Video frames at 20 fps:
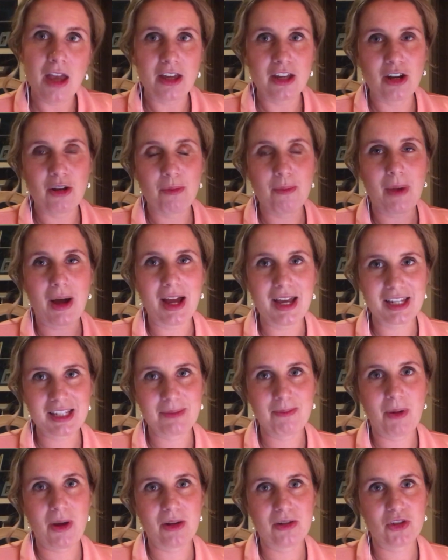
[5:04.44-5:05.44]
You know, my
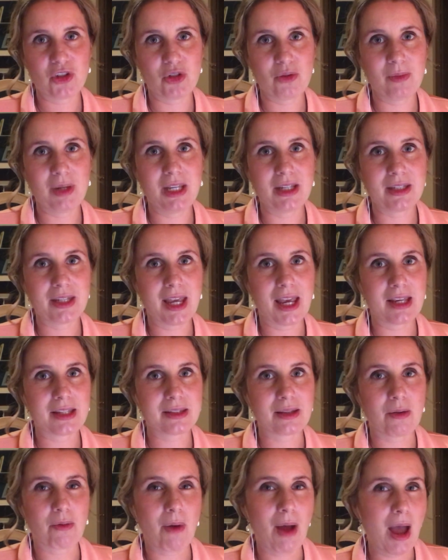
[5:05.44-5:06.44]
experience, to me, it
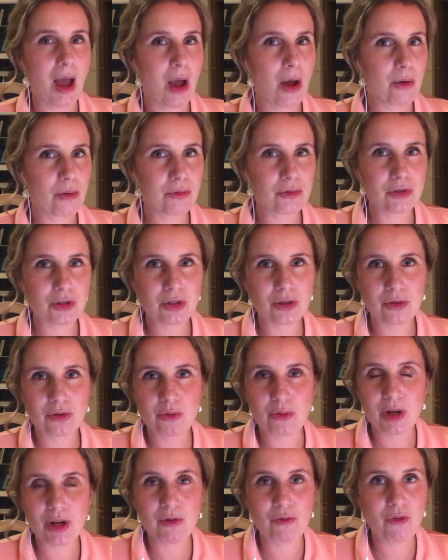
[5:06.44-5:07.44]
takes around
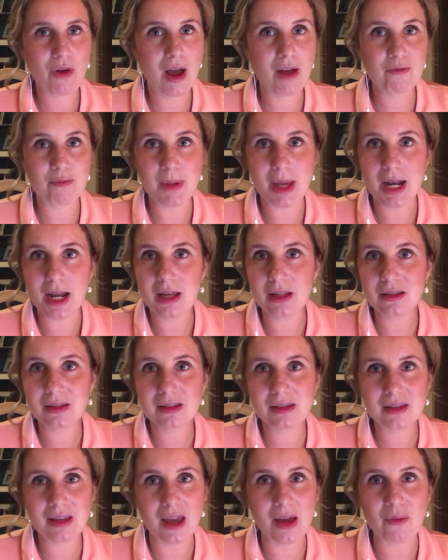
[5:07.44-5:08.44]
3 to 5
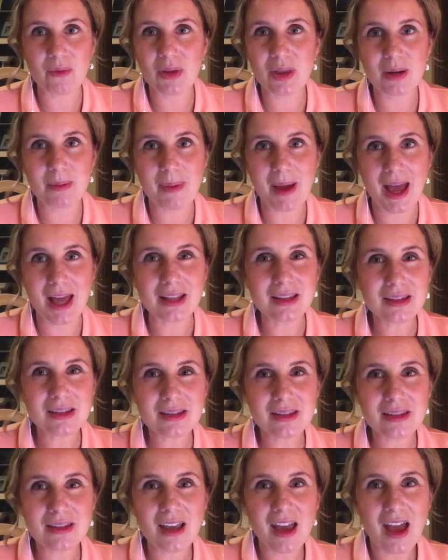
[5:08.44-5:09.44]
minutes. Well, it
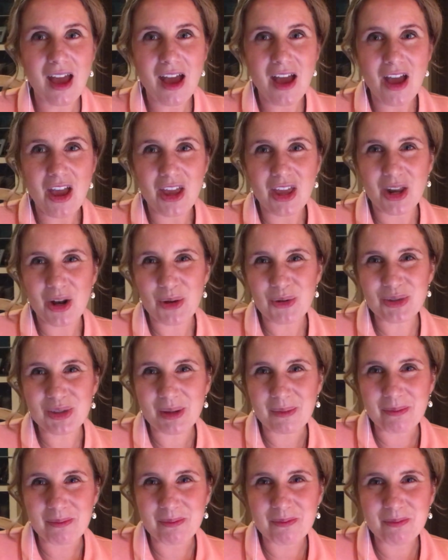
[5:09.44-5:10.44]
depends. You know,
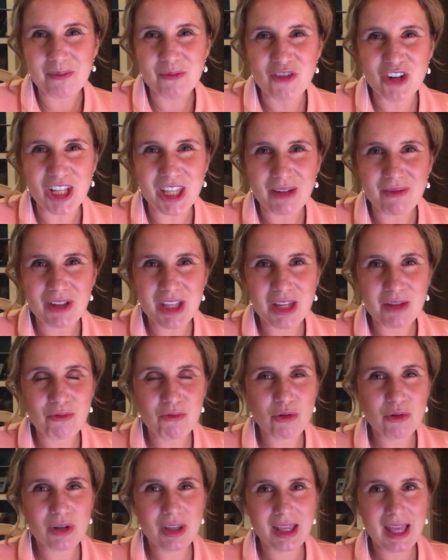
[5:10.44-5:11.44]
some really, really
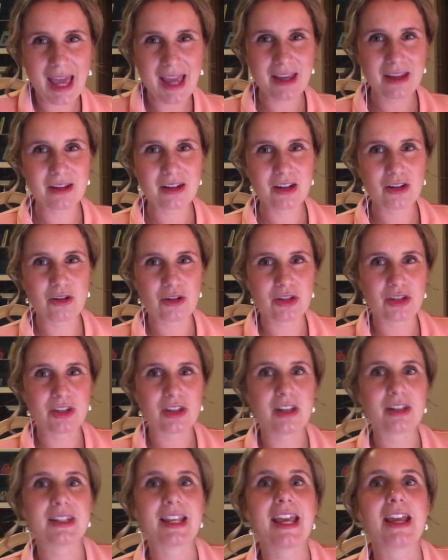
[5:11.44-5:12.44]
rooted anger could
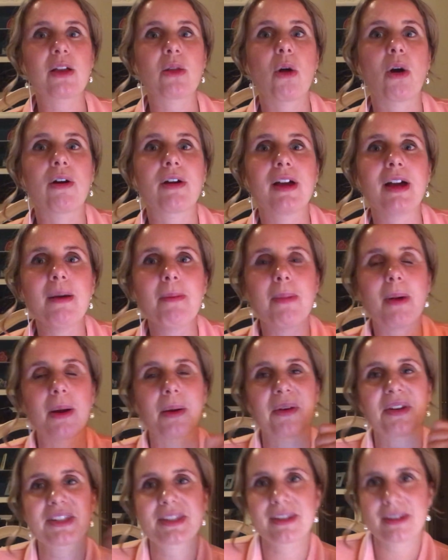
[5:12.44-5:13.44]
take longer,
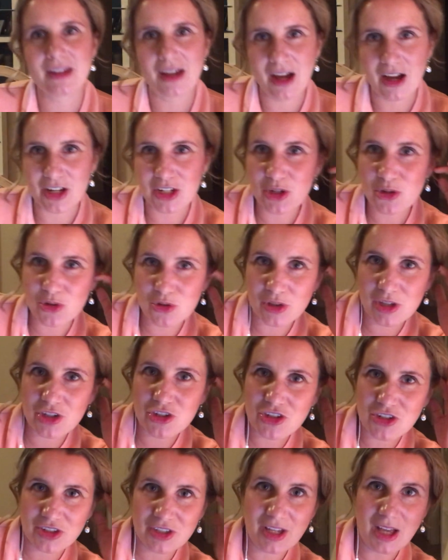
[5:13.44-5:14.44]
but usually
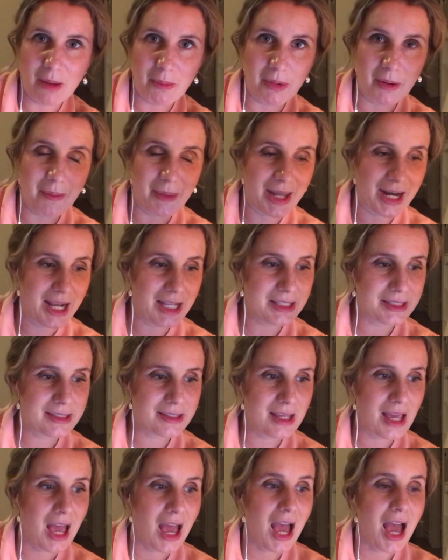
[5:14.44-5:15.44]
it's just a couple of
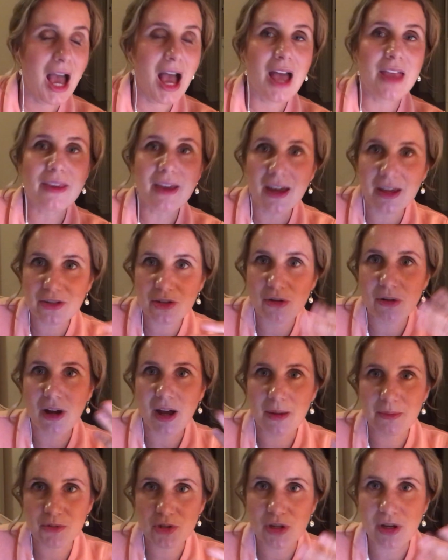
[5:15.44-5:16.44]
minutes. And then you'll
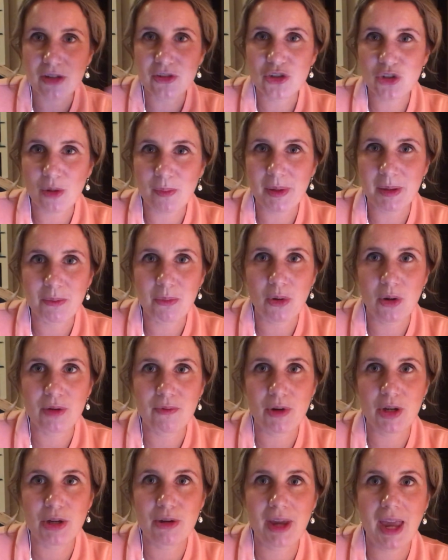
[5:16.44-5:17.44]
come to a stopping point
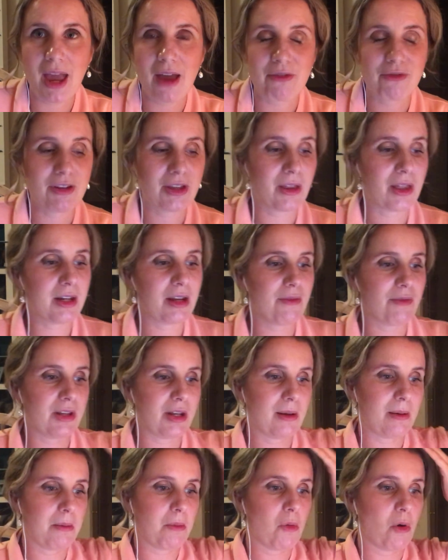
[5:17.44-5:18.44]
where you can't feel any of
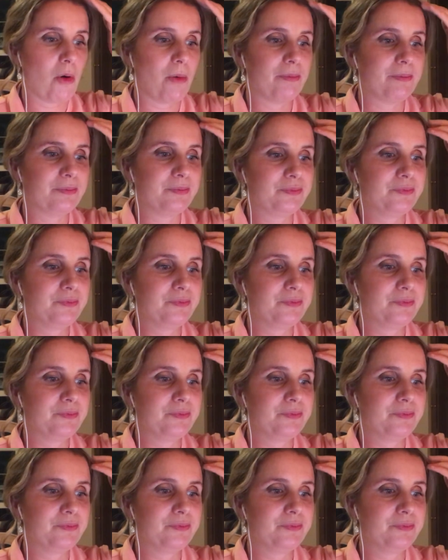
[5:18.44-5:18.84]
it anymore,